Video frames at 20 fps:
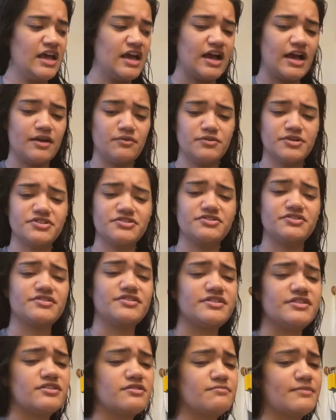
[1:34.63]
I was using
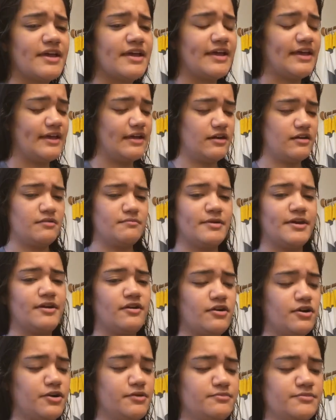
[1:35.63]
it on my on my
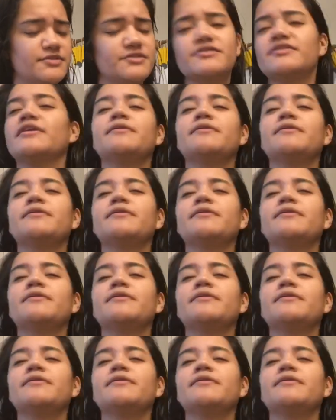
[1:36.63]
arms